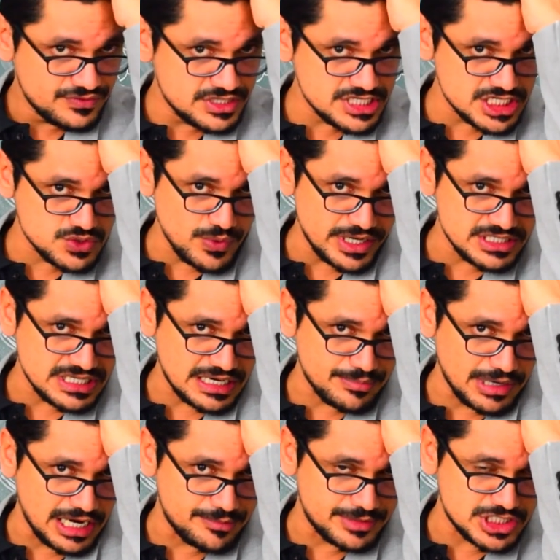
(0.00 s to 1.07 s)
this is one
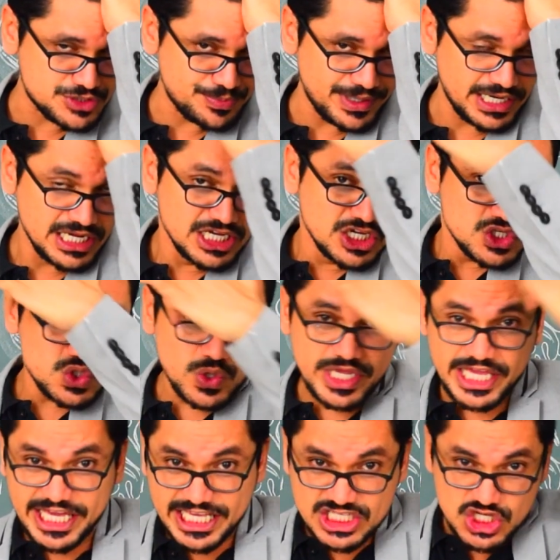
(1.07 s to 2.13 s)
cerebral hemisphere. So
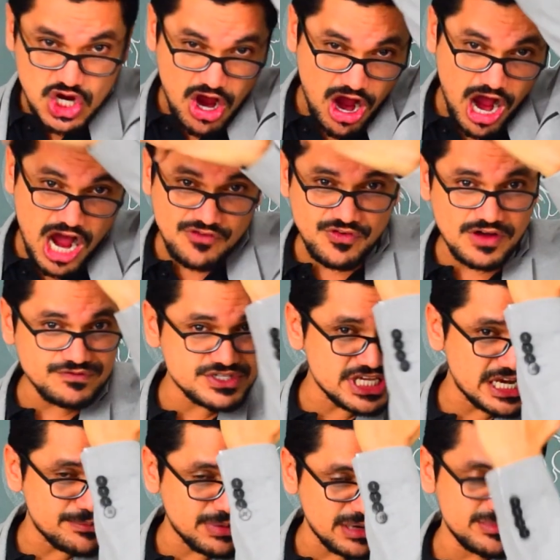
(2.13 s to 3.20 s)
each half of
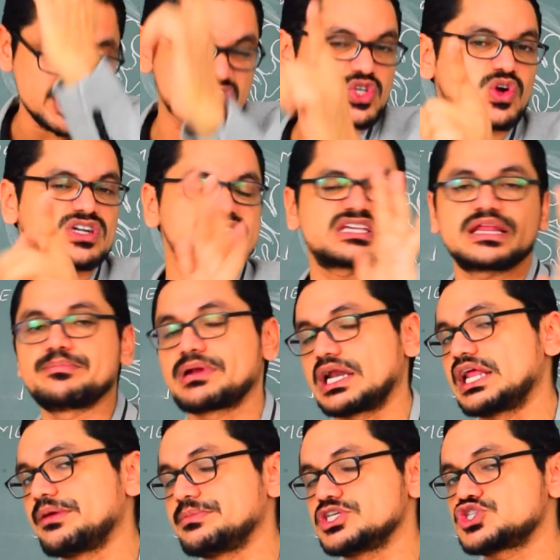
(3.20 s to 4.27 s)
cerebrum is called cerebral
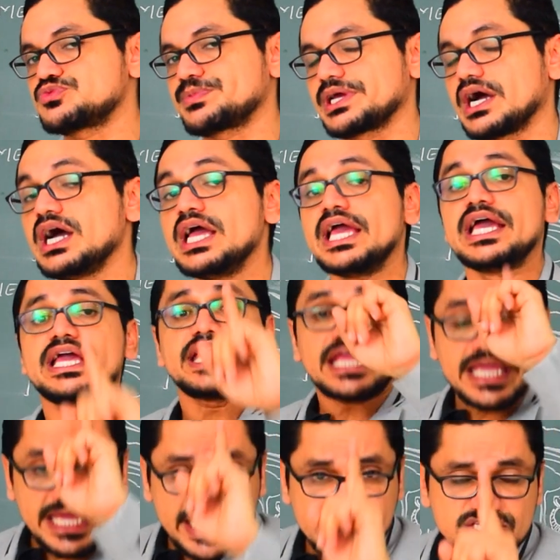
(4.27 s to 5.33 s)
hemisphere.
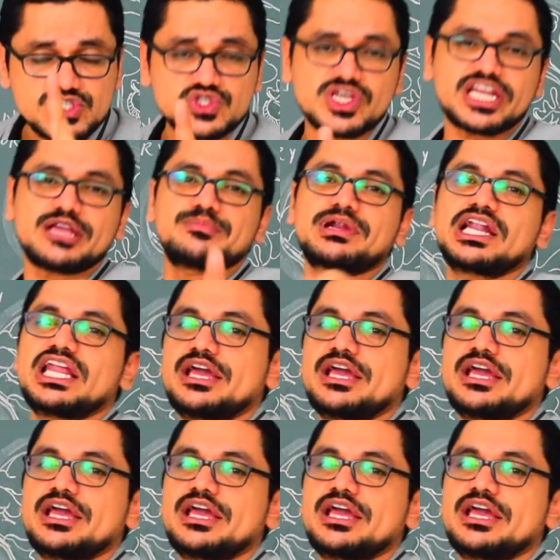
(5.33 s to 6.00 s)
Each cerebral